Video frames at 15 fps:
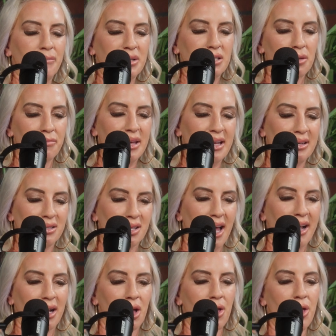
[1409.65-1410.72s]
But to me, it's
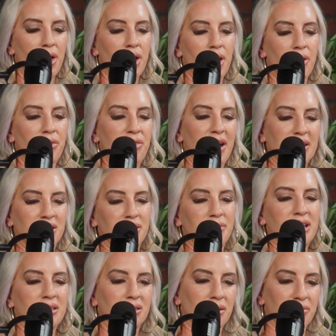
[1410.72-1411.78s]
like, that to
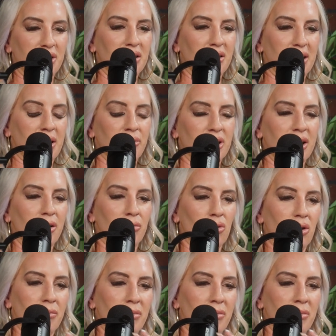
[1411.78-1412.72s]
me is something that I would care more